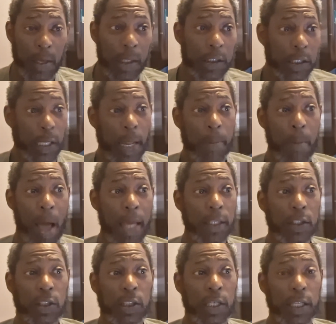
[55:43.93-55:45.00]
See, they might
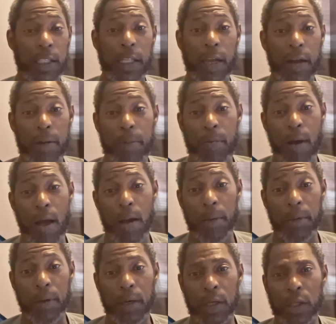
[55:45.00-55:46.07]
sit there
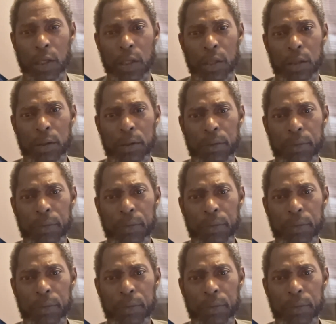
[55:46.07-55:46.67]
probably a year.